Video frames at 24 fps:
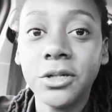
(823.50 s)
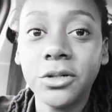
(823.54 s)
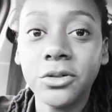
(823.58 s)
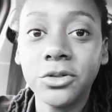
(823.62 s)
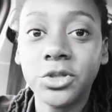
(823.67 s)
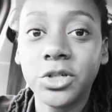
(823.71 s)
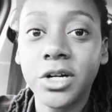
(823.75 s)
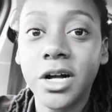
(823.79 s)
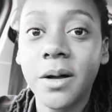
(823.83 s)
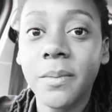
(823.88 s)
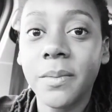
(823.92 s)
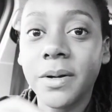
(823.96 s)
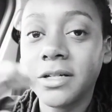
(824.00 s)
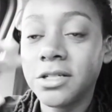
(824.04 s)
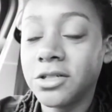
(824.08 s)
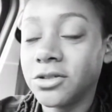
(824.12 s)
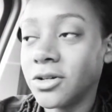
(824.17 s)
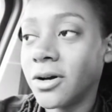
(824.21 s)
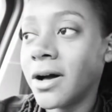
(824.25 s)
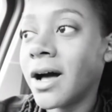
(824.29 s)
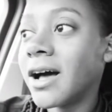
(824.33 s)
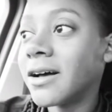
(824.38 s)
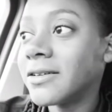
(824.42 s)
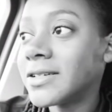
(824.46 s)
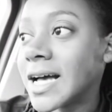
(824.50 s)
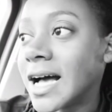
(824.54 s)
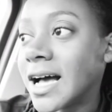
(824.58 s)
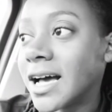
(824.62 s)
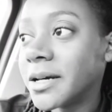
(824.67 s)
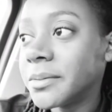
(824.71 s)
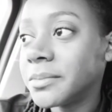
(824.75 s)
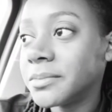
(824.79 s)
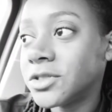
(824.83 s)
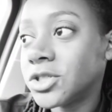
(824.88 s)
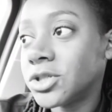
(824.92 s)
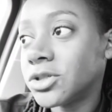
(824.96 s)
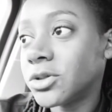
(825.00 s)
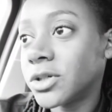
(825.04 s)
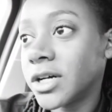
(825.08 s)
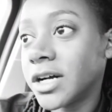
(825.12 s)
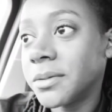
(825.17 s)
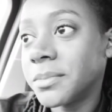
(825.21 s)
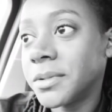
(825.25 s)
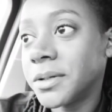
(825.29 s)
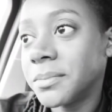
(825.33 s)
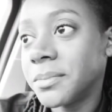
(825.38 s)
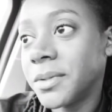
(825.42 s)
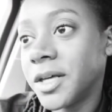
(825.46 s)
No drama. You don't have time to
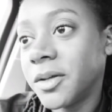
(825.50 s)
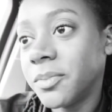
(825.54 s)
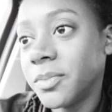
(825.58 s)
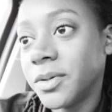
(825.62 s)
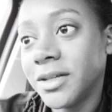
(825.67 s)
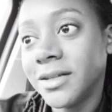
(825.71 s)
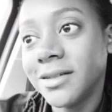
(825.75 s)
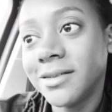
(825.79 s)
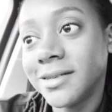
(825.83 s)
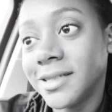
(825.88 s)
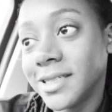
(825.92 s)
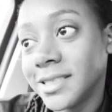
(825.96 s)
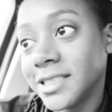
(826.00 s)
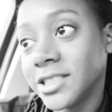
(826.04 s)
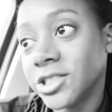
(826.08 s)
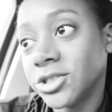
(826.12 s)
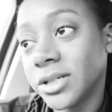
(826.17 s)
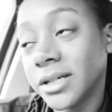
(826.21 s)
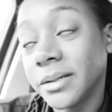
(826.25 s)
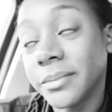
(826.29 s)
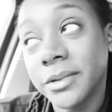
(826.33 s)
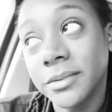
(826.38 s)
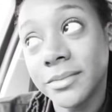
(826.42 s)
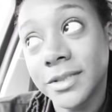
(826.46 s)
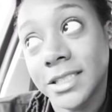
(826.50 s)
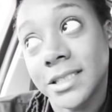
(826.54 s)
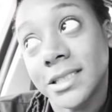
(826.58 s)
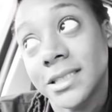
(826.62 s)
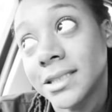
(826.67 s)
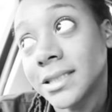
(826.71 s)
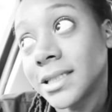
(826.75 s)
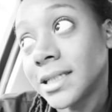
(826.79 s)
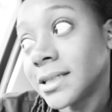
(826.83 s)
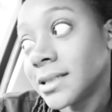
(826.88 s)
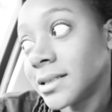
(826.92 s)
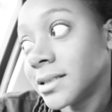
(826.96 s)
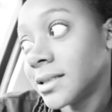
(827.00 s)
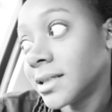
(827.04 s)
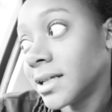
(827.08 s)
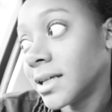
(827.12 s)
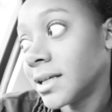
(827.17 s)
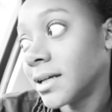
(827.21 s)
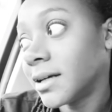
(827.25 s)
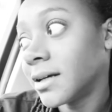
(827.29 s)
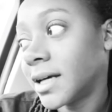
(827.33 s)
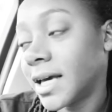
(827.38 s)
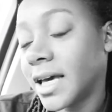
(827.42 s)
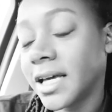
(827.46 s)
drama. Maybe there's drama because it
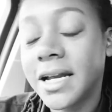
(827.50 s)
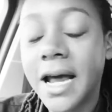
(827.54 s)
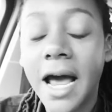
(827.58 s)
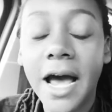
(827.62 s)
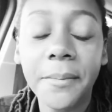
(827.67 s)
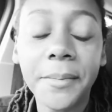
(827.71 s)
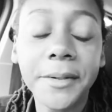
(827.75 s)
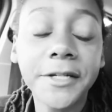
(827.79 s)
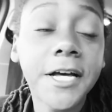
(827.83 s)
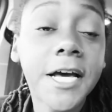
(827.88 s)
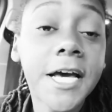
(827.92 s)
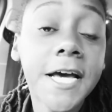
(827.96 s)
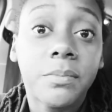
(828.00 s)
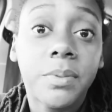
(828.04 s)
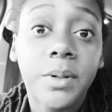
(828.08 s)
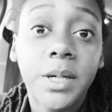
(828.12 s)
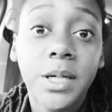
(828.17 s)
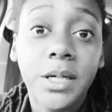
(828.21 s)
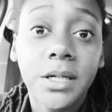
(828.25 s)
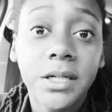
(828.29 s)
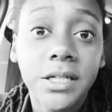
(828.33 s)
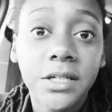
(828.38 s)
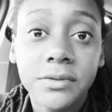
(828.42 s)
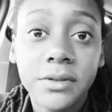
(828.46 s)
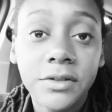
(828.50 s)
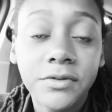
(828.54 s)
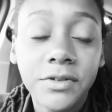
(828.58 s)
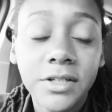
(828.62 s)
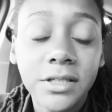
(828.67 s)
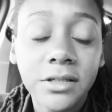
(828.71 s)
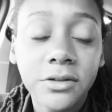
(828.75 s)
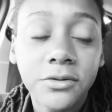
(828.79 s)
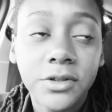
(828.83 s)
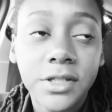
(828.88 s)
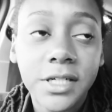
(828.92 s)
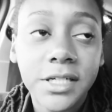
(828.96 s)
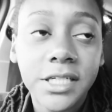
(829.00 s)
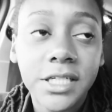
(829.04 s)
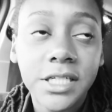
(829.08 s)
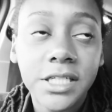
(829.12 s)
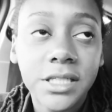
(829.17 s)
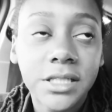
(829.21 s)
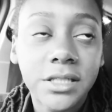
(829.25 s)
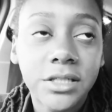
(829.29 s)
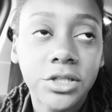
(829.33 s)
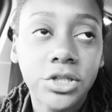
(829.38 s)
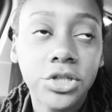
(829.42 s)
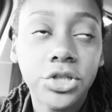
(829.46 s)
can happen. But even if there
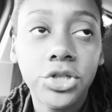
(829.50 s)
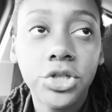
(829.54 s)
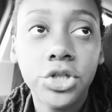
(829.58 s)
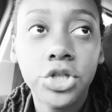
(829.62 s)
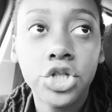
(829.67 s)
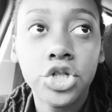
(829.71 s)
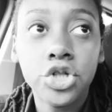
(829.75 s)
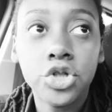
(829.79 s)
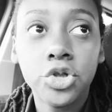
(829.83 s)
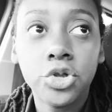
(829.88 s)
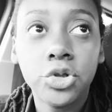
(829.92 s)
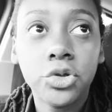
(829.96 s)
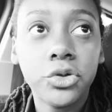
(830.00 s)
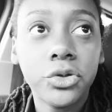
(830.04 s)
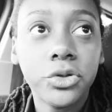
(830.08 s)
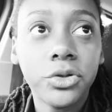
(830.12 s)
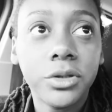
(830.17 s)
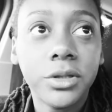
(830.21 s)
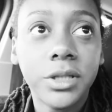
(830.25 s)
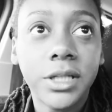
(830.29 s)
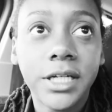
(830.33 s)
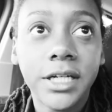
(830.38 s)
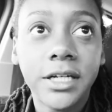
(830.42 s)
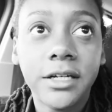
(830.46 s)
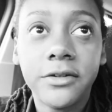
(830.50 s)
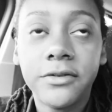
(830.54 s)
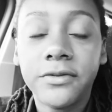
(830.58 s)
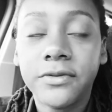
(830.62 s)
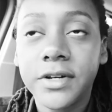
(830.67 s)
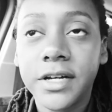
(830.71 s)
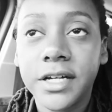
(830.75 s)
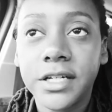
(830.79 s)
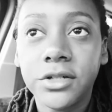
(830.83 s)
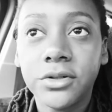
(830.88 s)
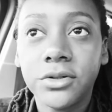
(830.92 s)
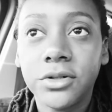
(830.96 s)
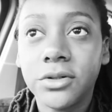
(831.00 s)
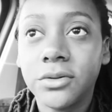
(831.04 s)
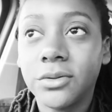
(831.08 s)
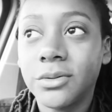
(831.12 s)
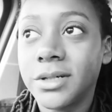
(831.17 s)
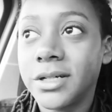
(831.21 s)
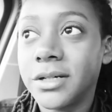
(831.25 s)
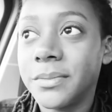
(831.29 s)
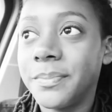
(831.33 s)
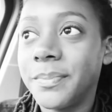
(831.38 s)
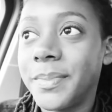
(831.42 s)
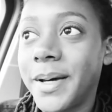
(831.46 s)
is, you leave and you
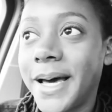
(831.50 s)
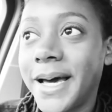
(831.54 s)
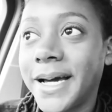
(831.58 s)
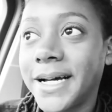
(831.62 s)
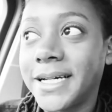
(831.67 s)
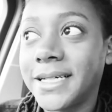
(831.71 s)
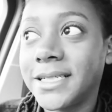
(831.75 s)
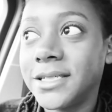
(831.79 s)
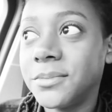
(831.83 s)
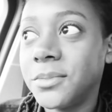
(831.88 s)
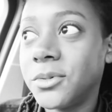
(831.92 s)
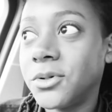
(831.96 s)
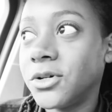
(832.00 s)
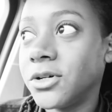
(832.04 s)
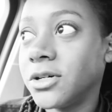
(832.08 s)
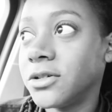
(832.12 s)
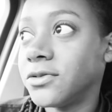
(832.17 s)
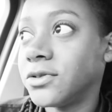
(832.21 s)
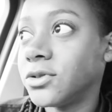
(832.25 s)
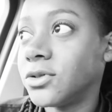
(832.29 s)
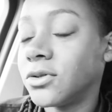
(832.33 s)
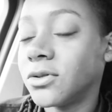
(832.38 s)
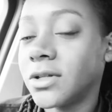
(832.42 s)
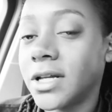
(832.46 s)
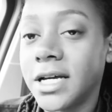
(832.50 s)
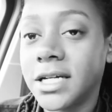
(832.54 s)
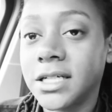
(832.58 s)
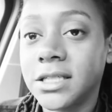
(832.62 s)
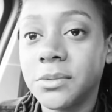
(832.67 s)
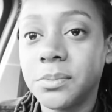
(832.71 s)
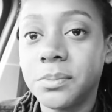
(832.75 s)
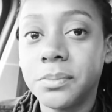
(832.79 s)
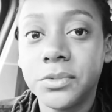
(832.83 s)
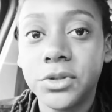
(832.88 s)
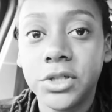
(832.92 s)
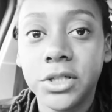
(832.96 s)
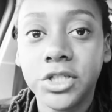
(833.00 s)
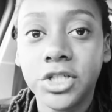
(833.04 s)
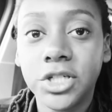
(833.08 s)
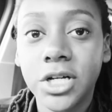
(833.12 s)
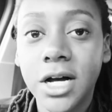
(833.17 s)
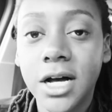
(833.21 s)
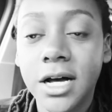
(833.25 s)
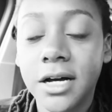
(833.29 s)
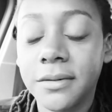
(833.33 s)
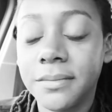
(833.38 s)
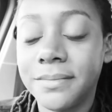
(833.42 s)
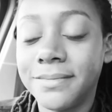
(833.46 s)
don't come back anymore if you don't like the
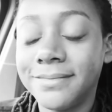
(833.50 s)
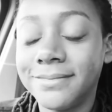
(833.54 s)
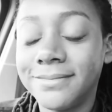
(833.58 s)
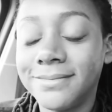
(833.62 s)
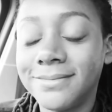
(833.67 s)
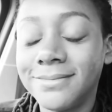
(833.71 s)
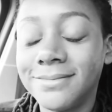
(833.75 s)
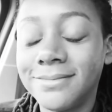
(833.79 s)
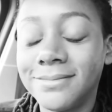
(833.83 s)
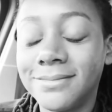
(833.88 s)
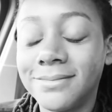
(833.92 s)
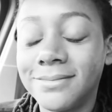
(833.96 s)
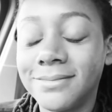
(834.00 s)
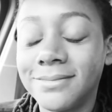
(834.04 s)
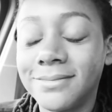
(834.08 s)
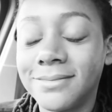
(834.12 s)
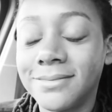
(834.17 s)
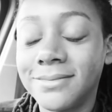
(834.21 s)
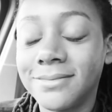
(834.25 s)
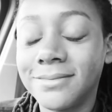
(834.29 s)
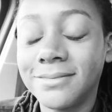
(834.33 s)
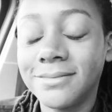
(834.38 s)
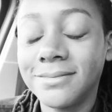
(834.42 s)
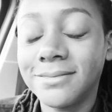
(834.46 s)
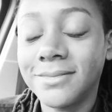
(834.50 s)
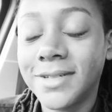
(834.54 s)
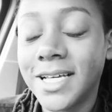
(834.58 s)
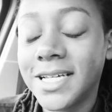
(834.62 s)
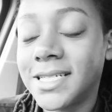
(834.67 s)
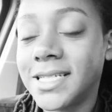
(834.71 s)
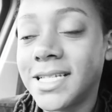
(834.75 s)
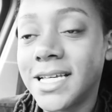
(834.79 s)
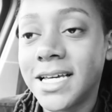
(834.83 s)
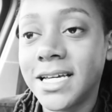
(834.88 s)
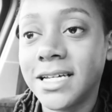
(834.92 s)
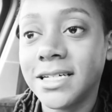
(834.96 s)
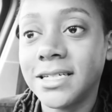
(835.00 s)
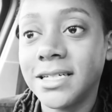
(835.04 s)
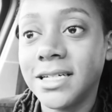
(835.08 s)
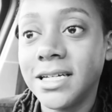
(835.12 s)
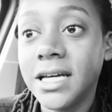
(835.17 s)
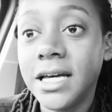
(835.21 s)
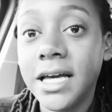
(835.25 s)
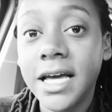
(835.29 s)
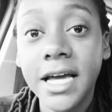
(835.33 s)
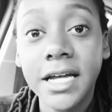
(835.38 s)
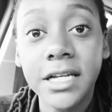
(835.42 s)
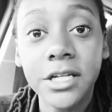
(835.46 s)
job. That's it.
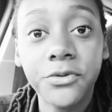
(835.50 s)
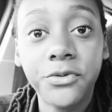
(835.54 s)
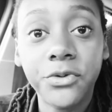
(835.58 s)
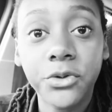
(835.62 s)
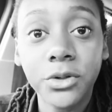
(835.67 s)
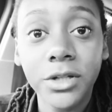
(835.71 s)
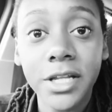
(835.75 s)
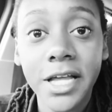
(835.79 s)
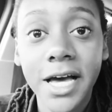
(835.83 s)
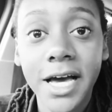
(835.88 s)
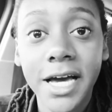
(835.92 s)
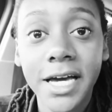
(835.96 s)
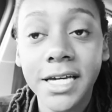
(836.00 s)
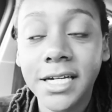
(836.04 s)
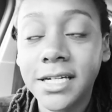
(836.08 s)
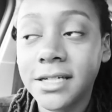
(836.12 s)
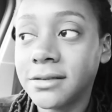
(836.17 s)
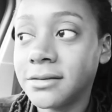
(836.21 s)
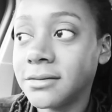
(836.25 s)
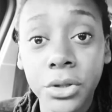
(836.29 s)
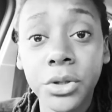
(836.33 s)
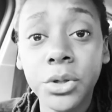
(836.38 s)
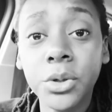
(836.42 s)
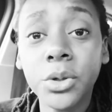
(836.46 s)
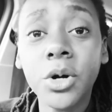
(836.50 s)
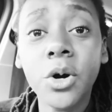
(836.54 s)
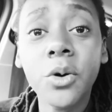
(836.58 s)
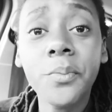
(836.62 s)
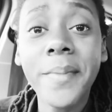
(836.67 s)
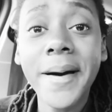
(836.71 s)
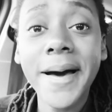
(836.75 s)
And if you like, you go